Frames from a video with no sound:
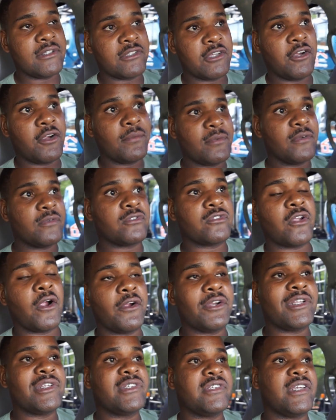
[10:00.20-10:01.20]
terms of
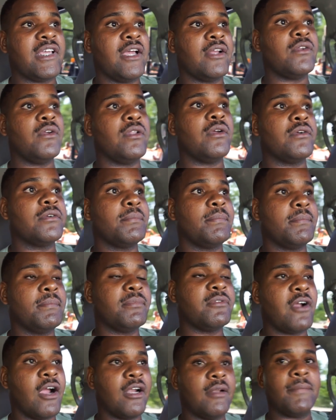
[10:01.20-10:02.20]
starting a channel or
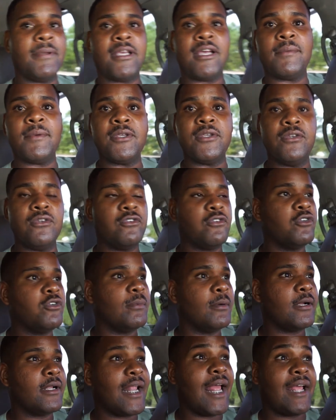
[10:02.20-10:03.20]
trying to become a
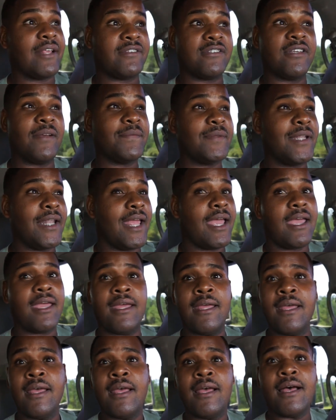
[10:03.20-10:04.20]
YouTuber, that's something that
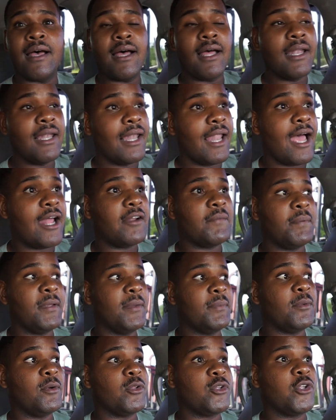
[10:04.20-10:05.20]
a lot of
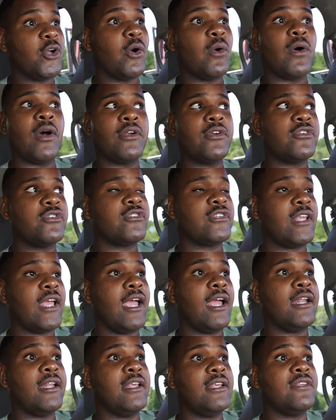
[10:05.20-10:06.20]
people don't
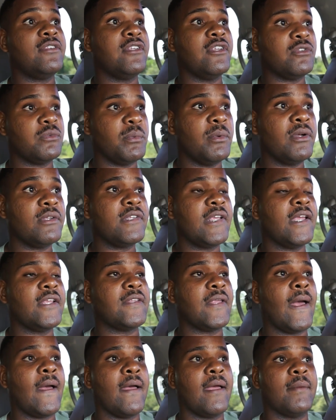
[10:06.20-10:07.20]
understand, is this will take
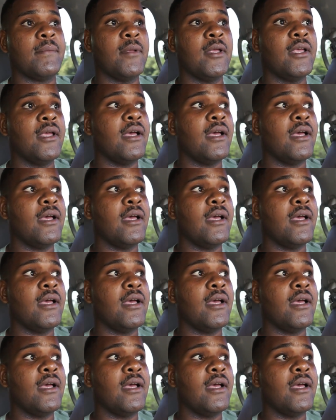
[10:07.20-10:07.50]
time.